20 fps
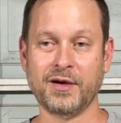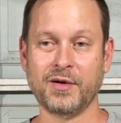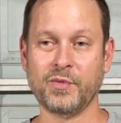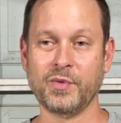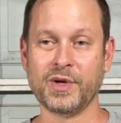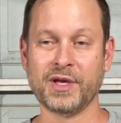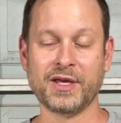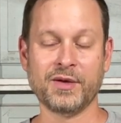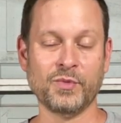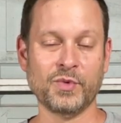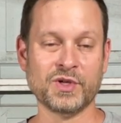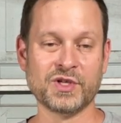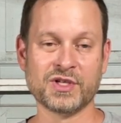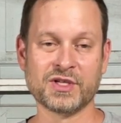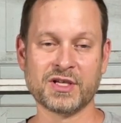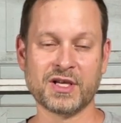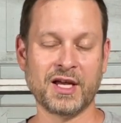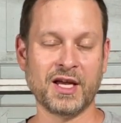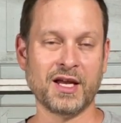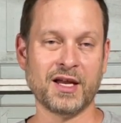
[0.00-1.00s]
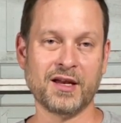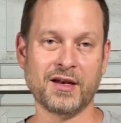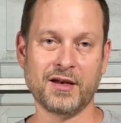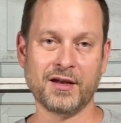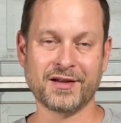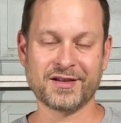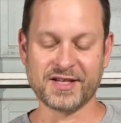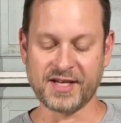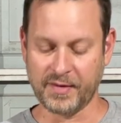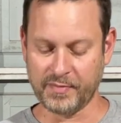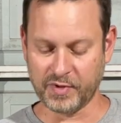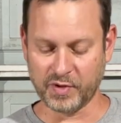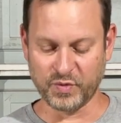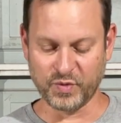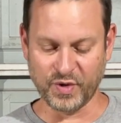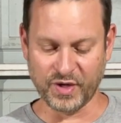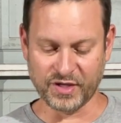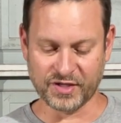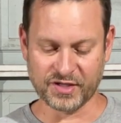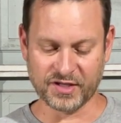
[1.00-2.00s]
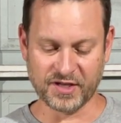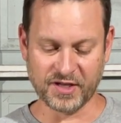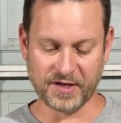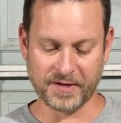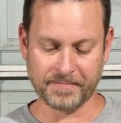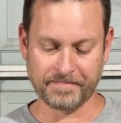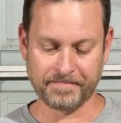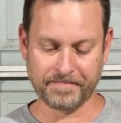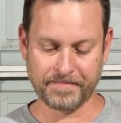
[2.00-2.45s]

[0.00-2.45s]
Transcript: we just can't accept the risk there.